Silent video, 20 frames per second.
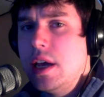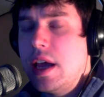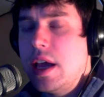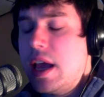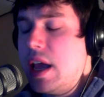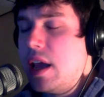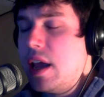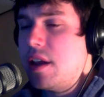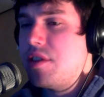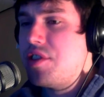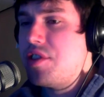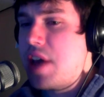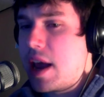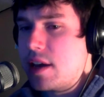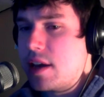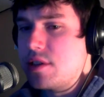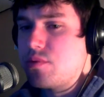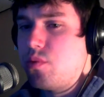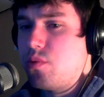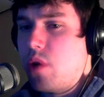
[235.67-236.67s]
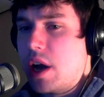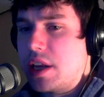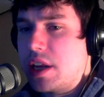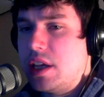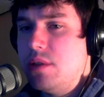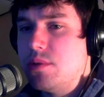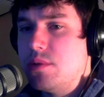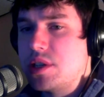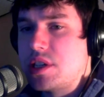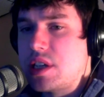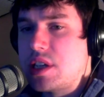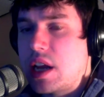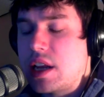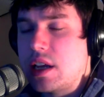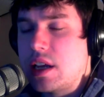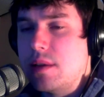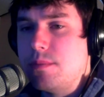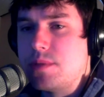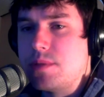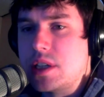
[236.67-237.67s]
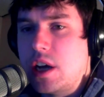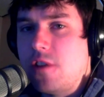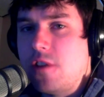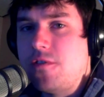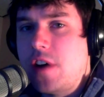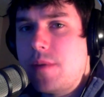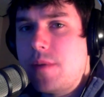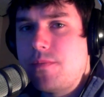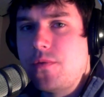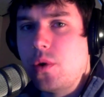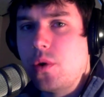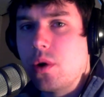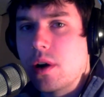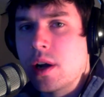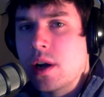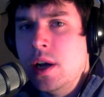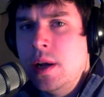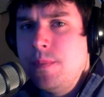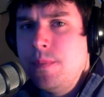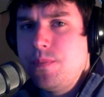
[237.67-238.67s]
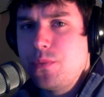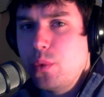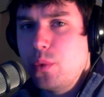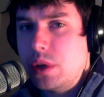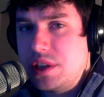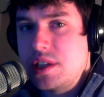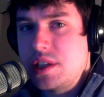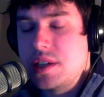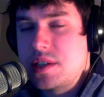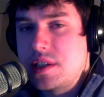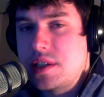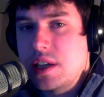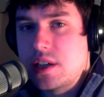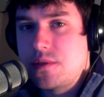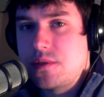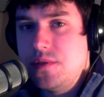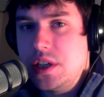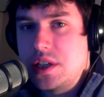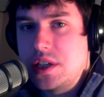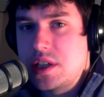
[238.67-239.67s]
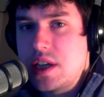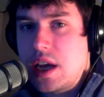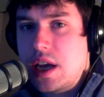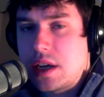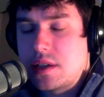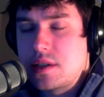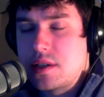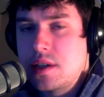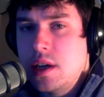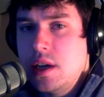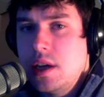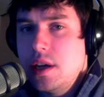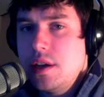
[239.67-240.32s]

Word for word: And that is what he was setting himself up for with this 6v6.